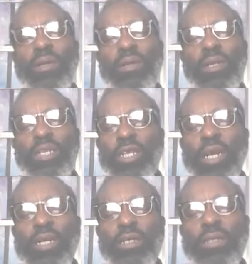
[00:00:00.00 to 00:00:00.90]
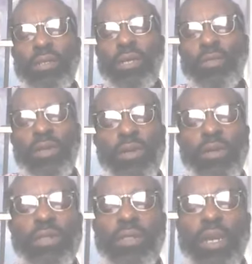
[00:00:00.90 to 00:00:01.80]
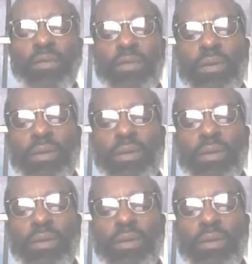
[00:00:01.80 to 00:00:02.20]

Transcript: the touch of your Lord and Savior?